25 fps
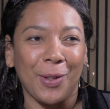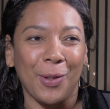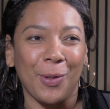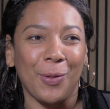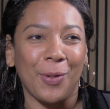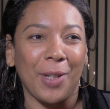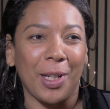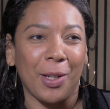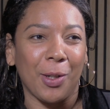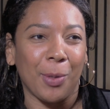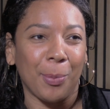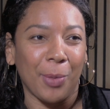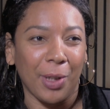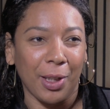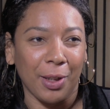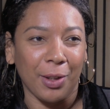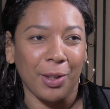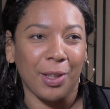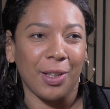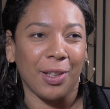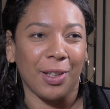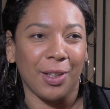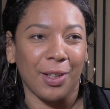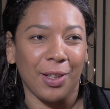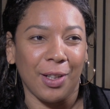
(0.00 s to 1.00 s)
of
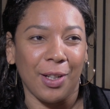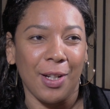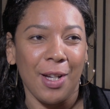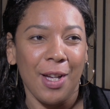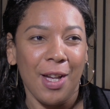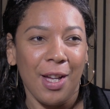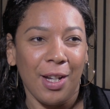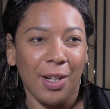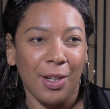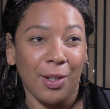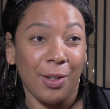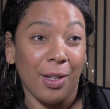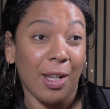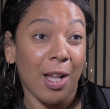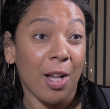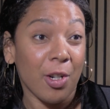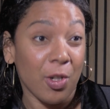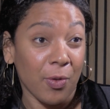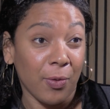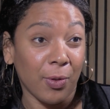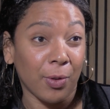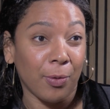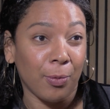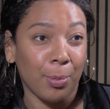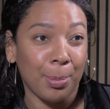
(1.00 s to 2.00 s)
Ecobank, a large
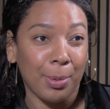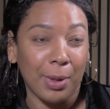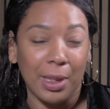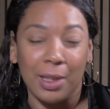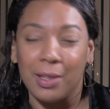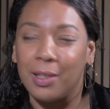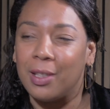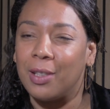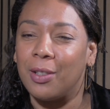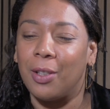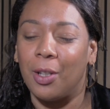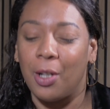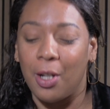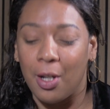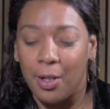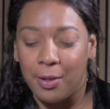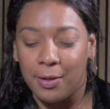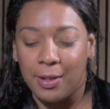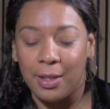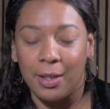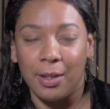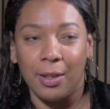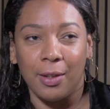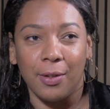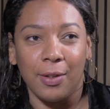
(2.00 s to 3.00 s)
footprint in the
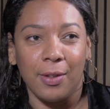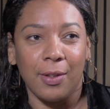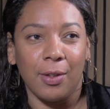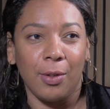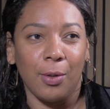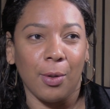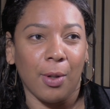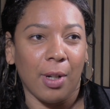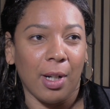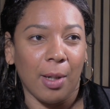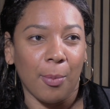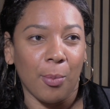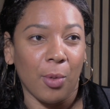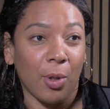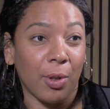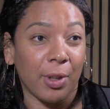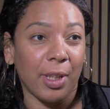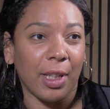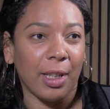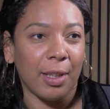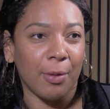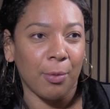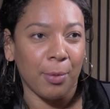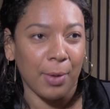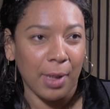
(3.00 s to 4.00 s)
continent, you are more
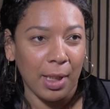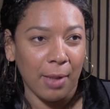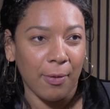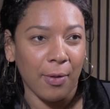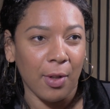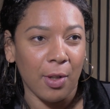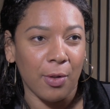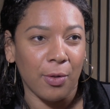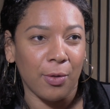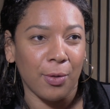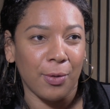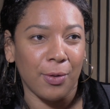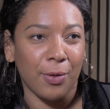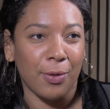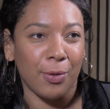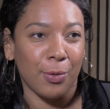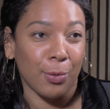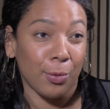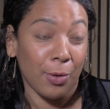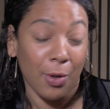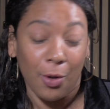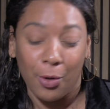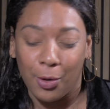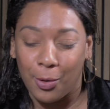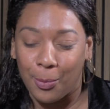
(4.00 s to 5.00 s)
than relevant to
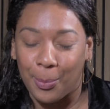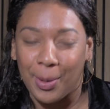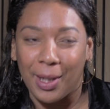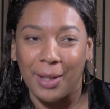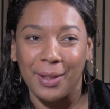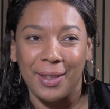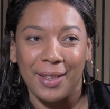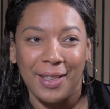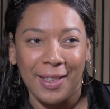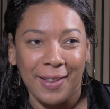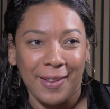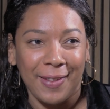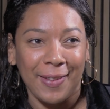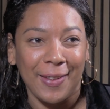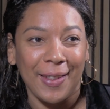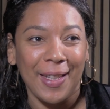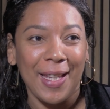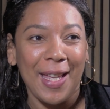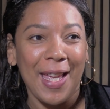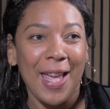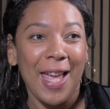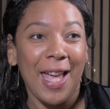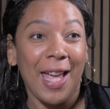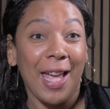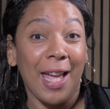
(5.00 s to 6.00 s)
talk about this.
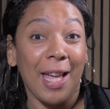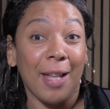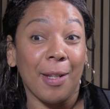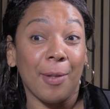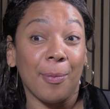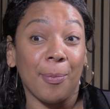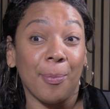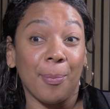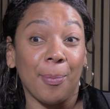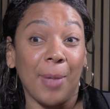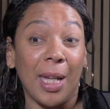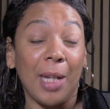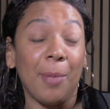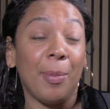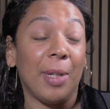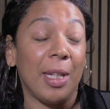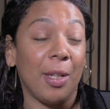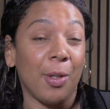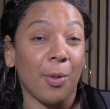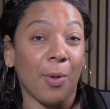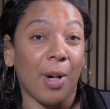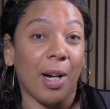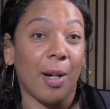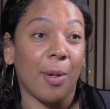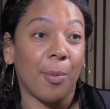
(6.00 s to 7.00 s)
And maybe
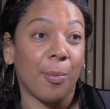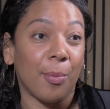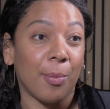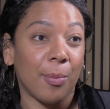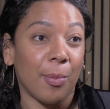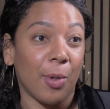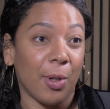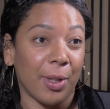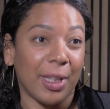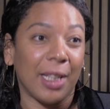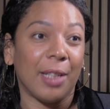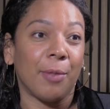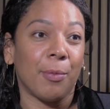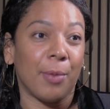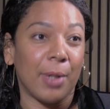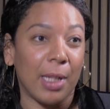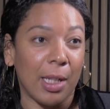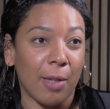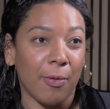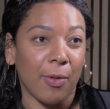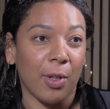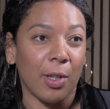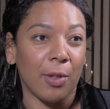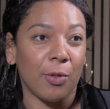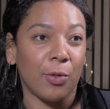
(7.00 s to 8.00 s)
you are more than
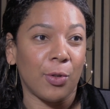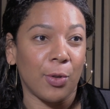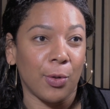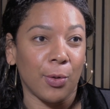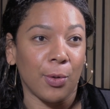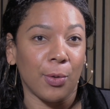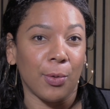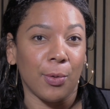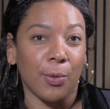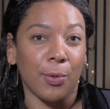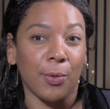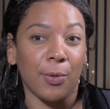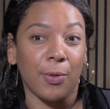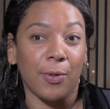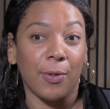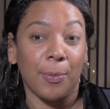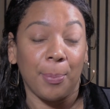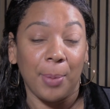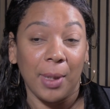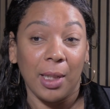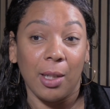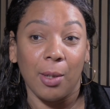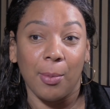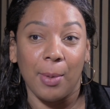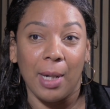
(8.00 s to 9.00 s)
relevant to
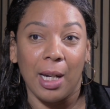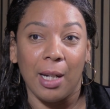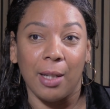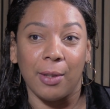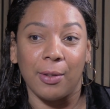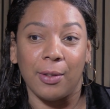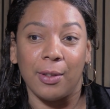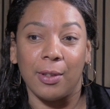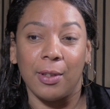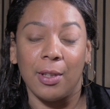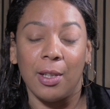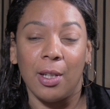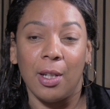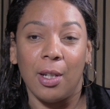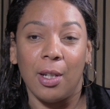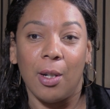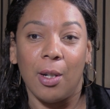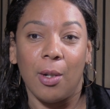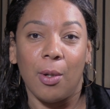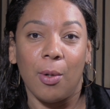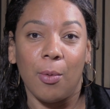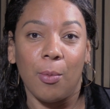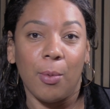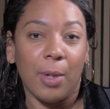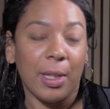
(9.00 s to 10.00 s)
speak about
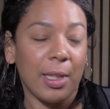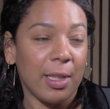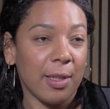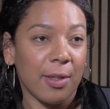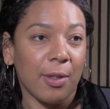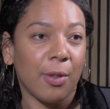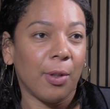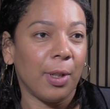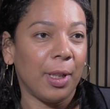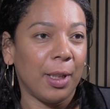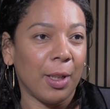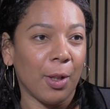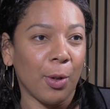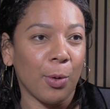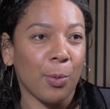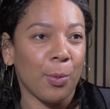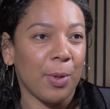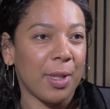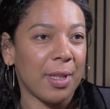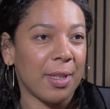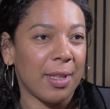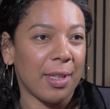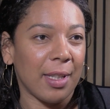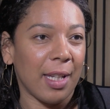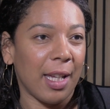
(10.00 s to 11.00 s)
what is going on
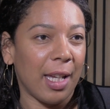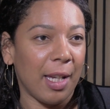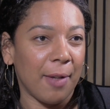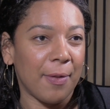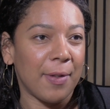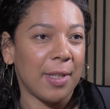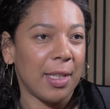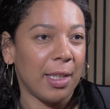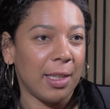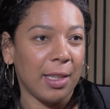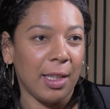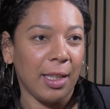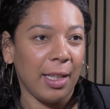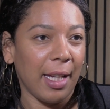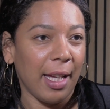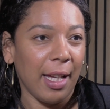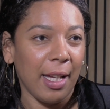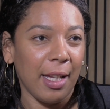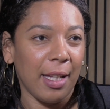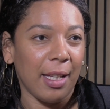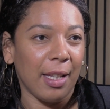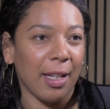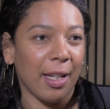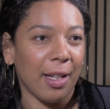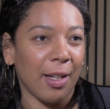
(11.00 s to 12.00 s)
with
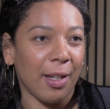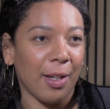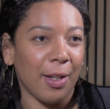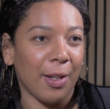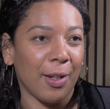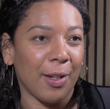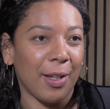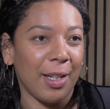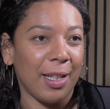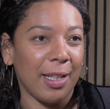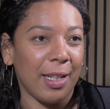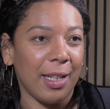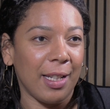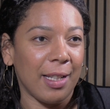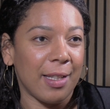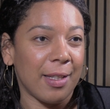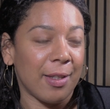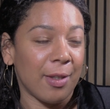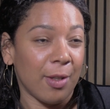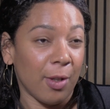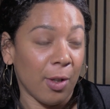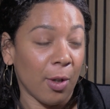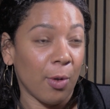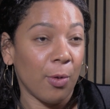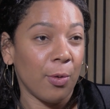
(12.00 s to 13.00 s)
AFCTA. It's
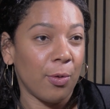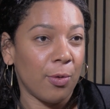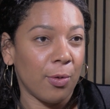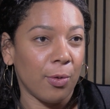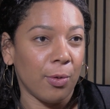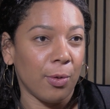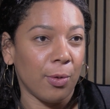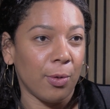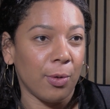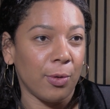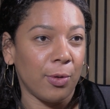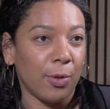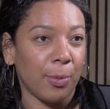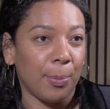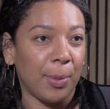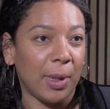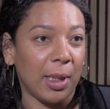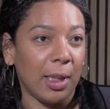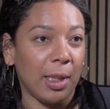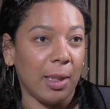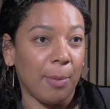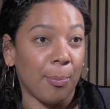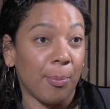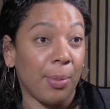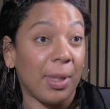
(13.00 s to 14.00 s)
slow to
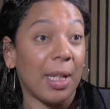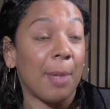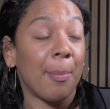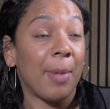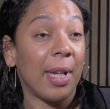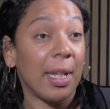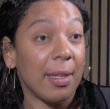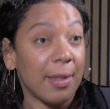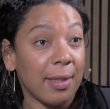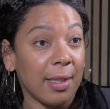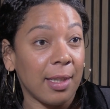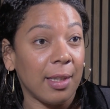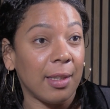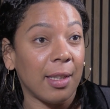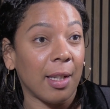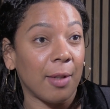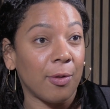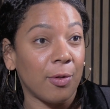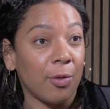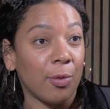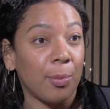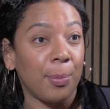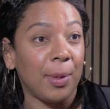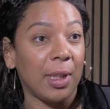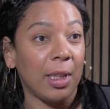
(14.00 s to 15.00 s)
be implemented and
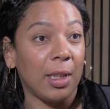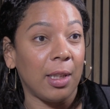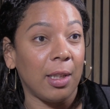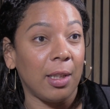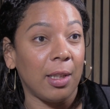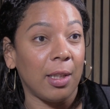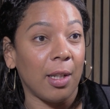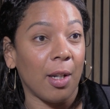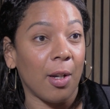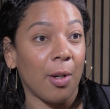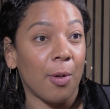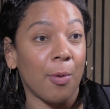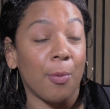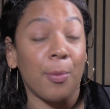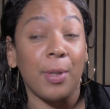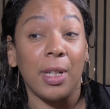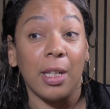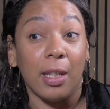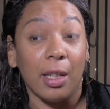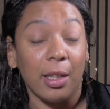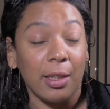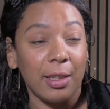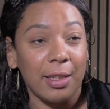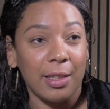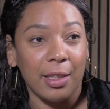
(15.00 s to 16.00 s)
to be a
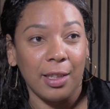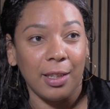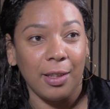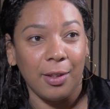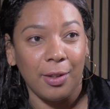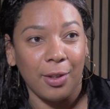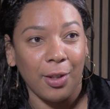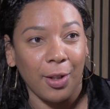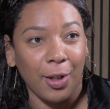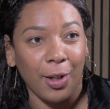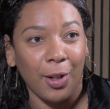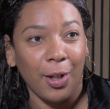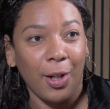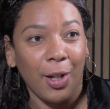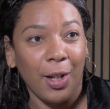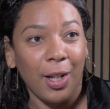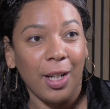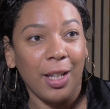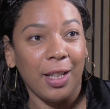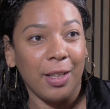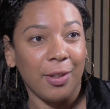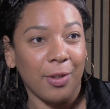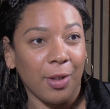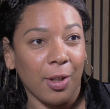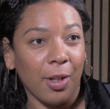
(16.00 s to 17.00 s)
reality in
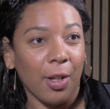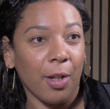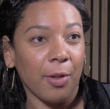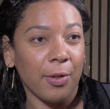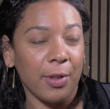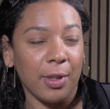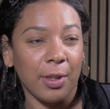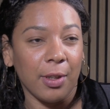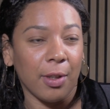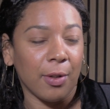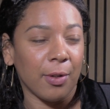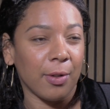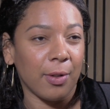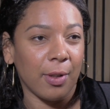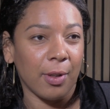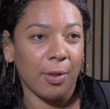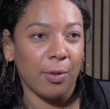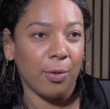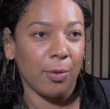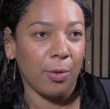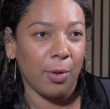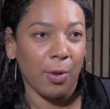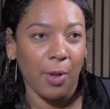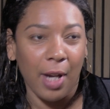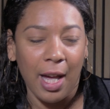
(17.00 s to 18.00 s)
the continent.
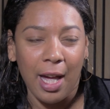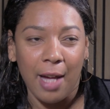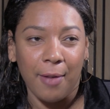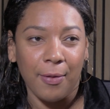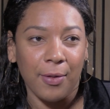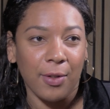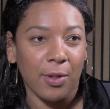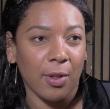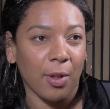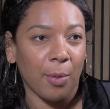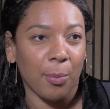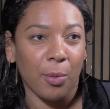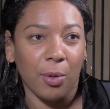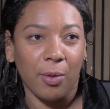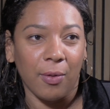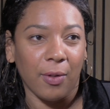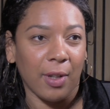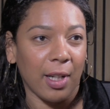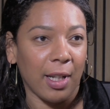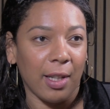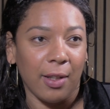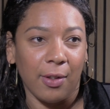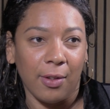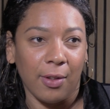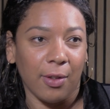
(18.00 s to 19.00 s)
Do you have some
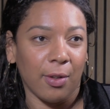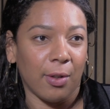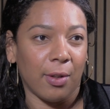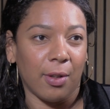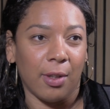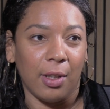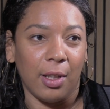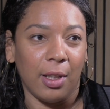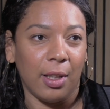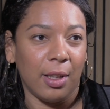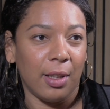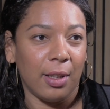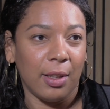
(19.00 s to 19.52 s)
advice or?